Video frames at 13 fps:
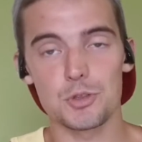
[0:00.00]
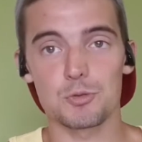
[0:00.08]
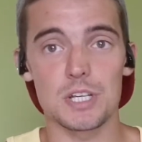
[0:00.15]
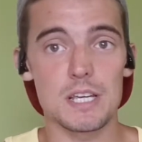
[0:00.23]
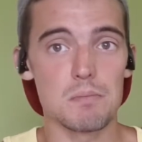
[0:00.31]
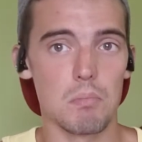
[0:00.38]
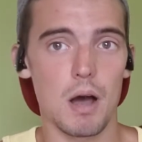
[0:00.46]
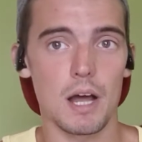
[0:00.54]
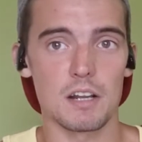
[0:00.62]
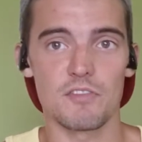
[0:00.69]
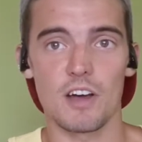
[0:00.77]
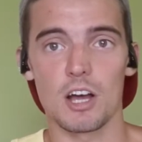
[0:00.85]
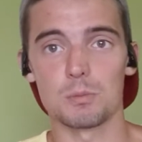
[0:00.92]
3
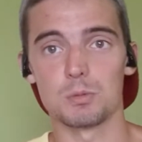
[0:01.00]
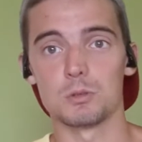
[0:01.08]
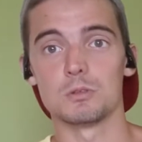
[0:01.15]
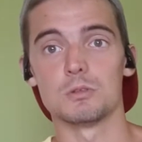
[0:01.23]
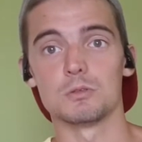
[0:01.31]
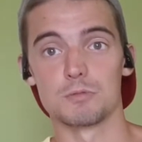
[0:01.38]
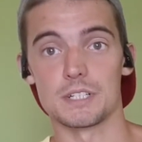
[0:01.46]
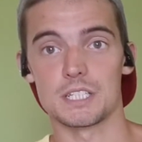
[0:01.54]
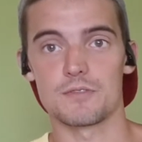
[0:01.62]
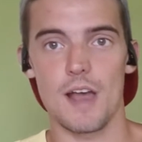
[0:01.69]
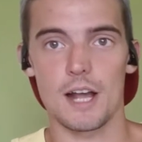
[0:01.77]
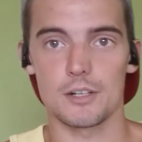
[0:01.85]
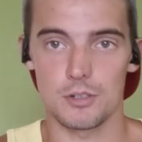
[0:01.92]
modifiable risk
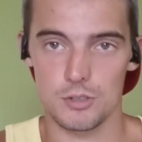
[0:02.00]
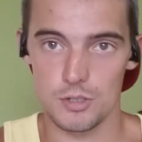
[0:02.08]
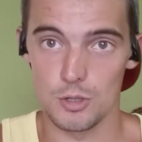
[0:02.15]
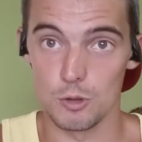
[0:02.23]
factors.